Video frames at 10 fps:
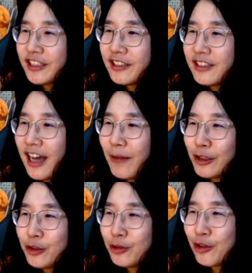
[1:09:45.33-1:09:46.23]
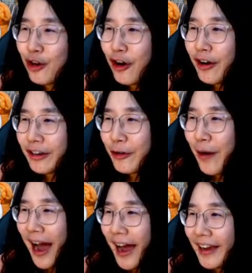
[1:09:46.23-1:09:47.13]
I want to draw a new
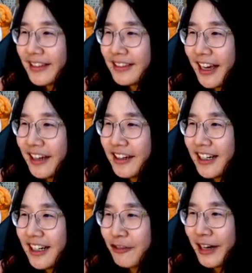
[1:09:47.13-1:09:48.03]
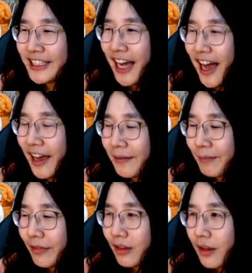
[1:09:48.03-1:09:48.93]
eye, like her right eye.
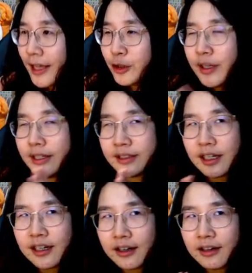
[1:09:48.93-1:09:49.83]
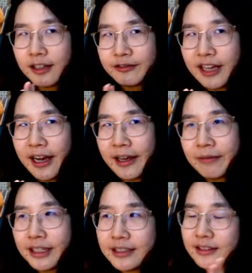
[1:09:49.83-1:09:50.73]
Actually, it's her left eye, but
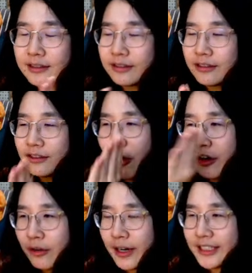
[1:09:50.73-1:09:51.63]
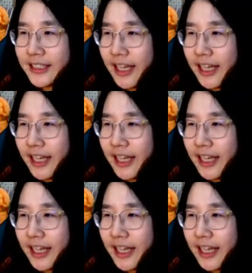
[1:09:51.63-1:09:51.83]
on the right side